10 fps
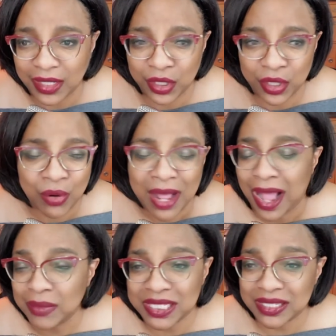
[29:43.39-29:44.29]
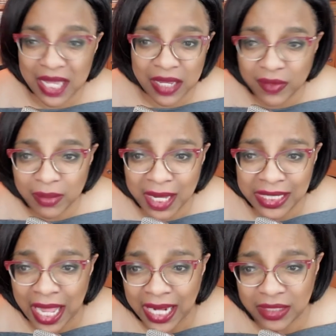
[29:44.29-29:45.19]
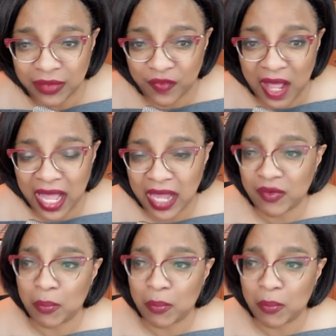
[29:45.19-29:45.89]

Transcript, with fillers: You know, I'm slaving my nine to five.